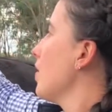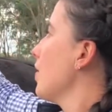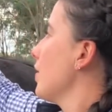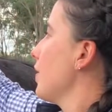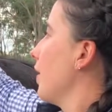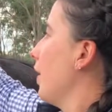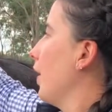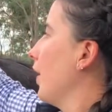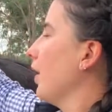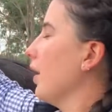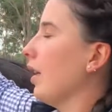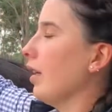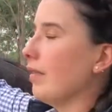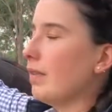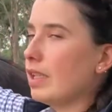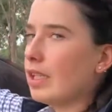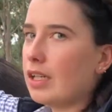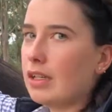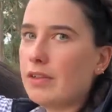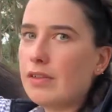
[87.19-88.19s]
So if
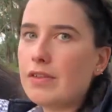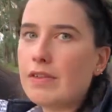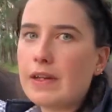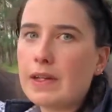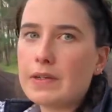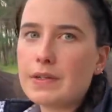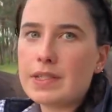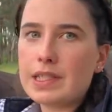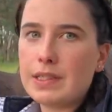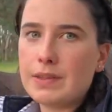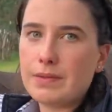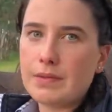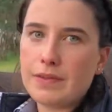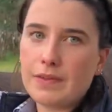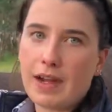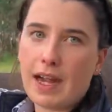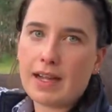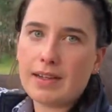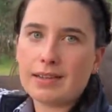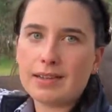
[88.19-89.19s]
you can feel some
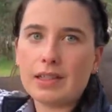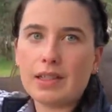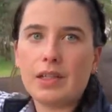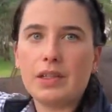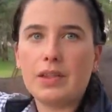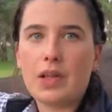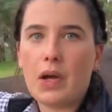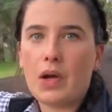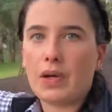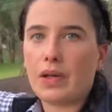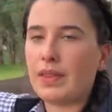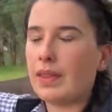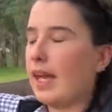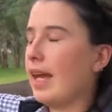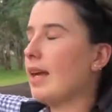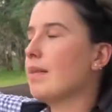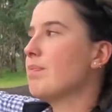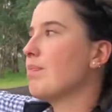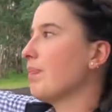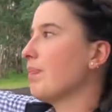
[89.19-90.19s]
fat along there,